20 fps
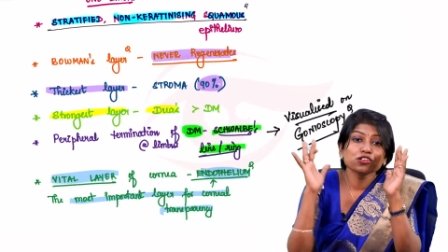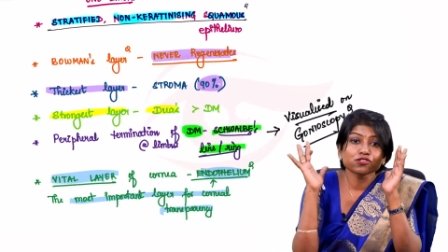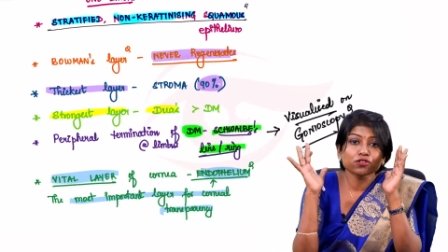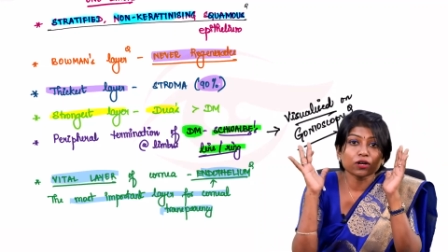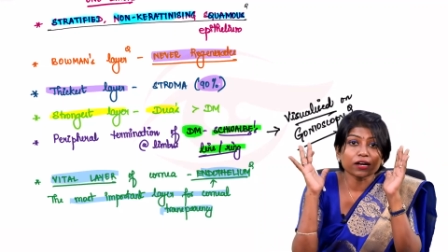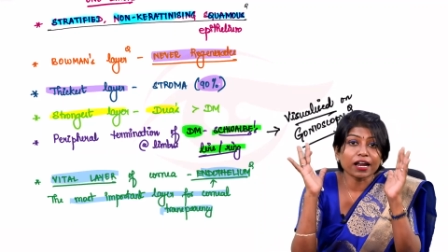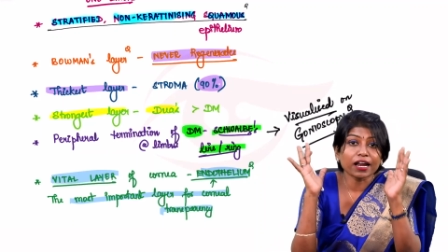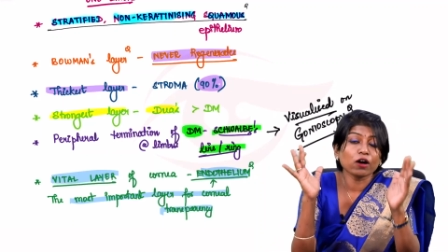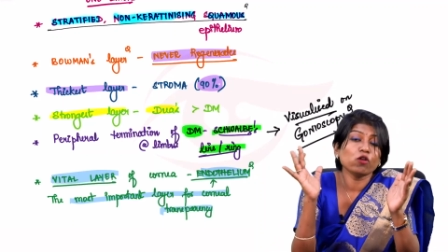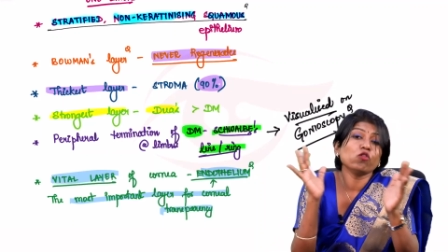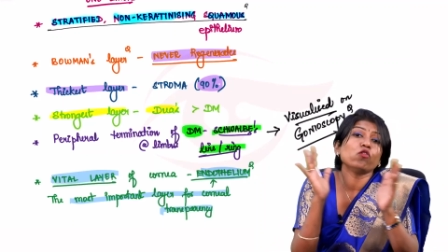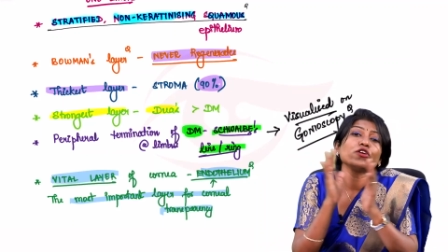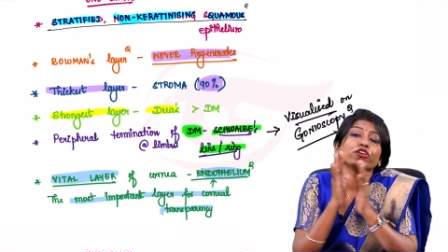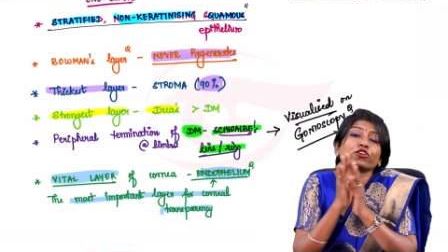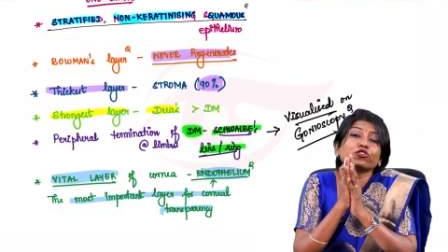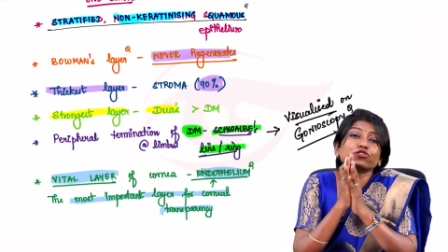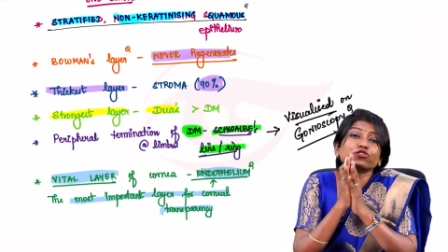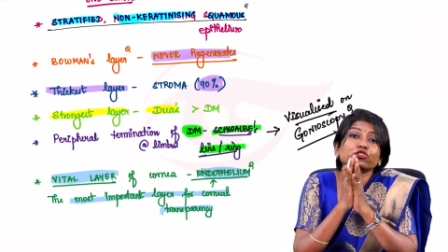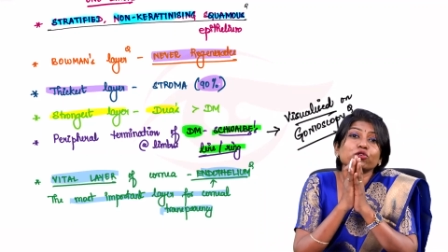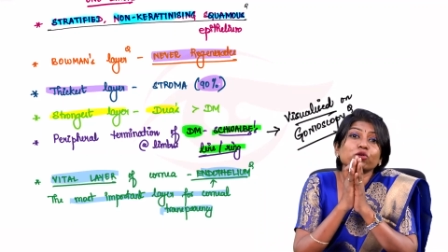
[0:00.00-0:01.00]
So now
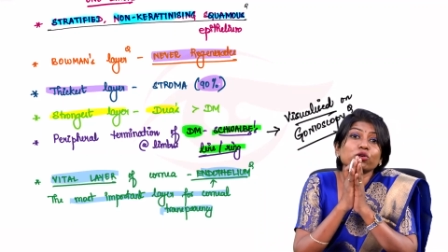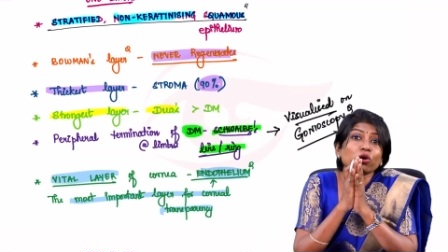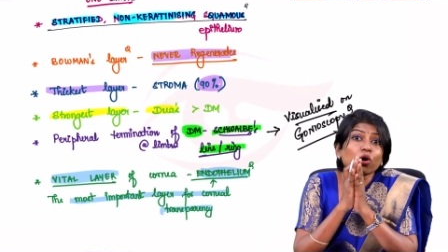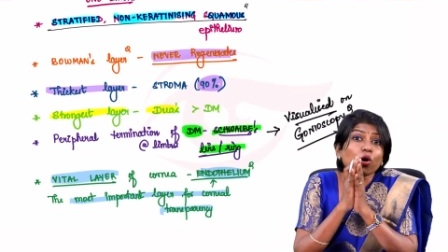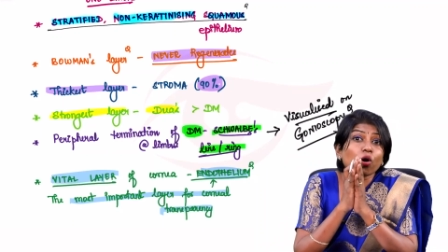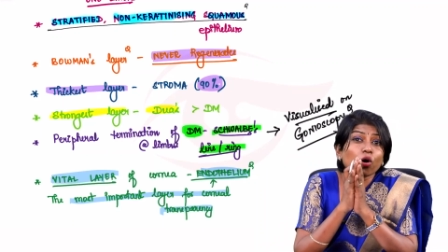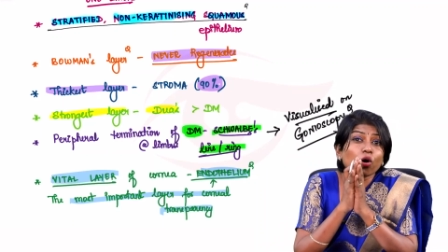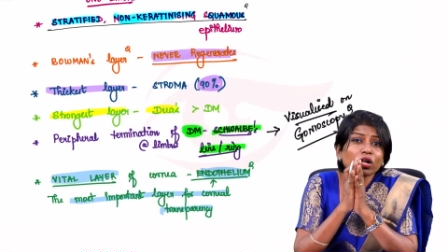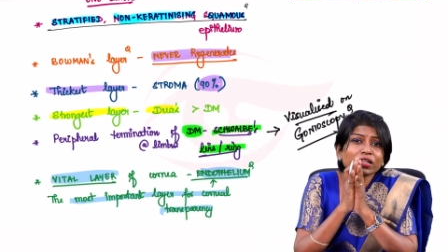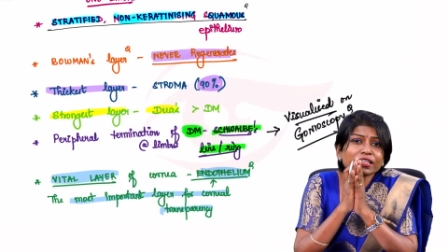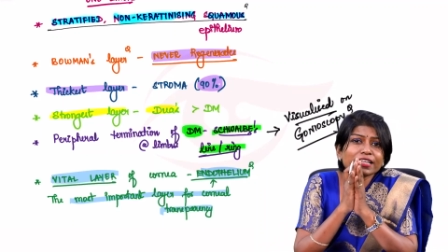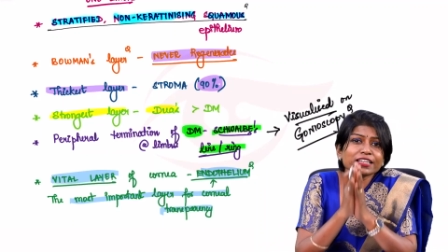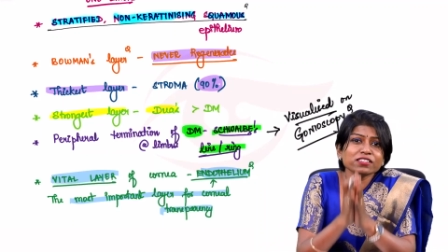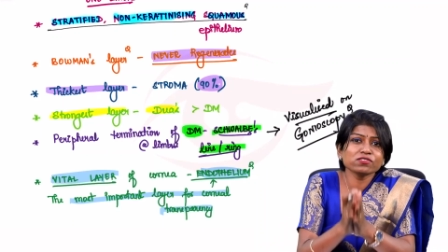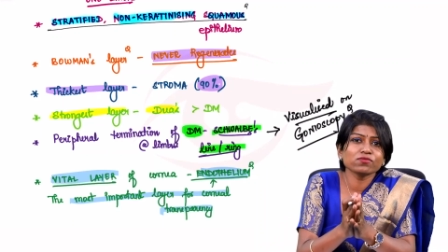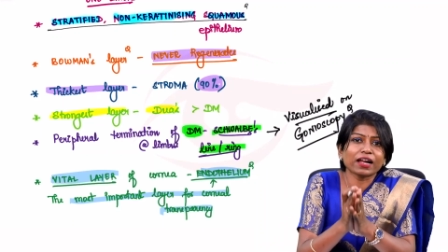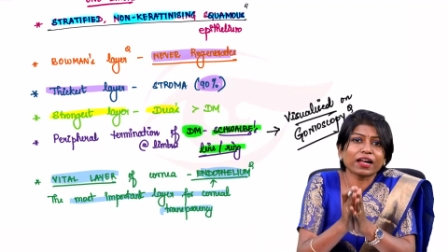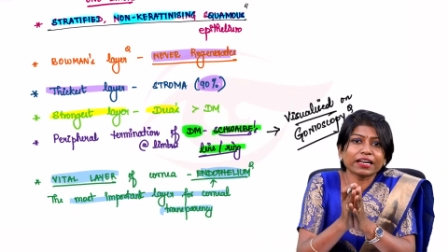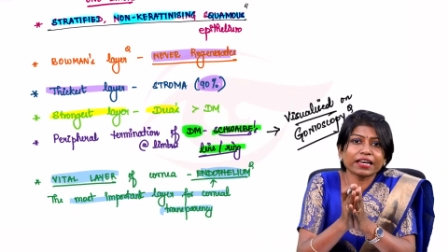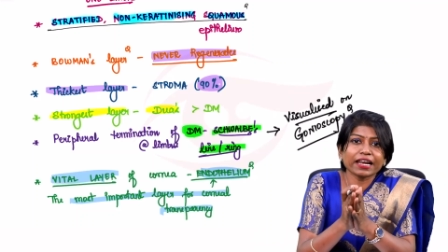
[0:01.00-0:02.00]
you know all
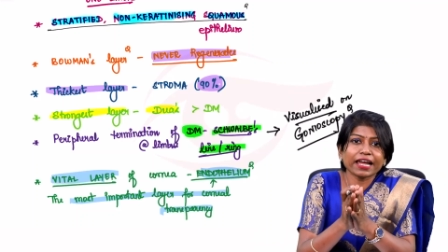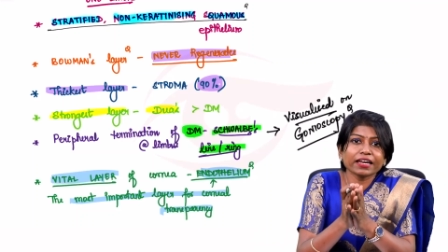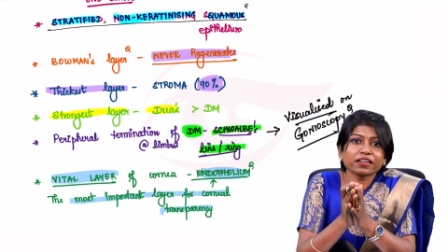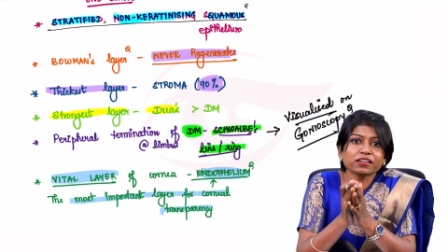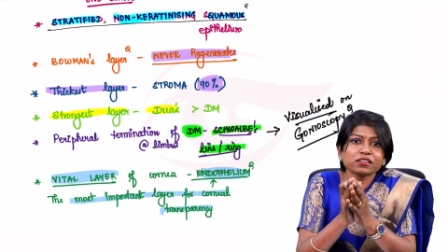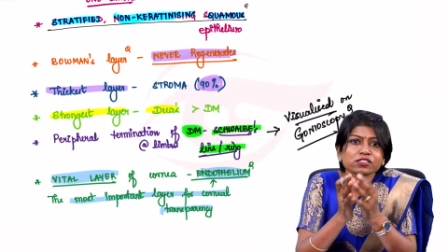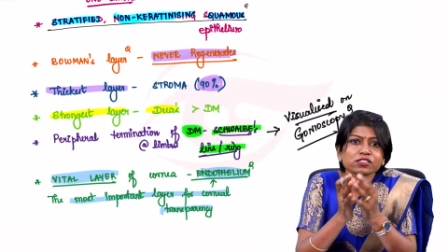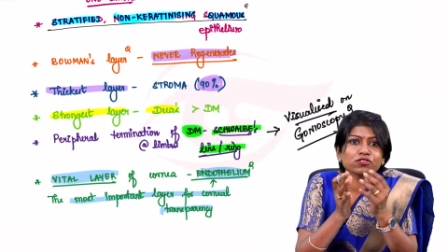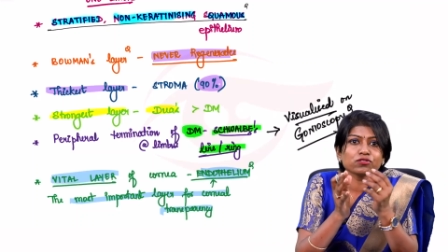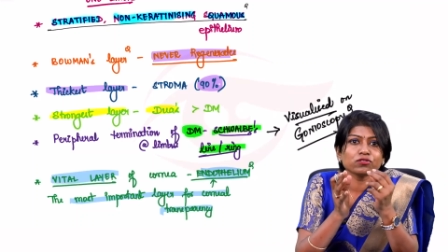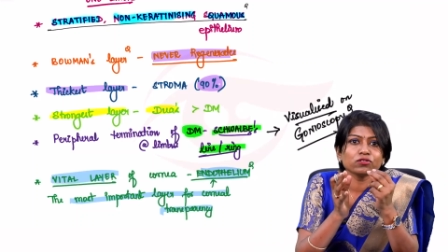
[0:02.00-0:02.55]
these one-liners,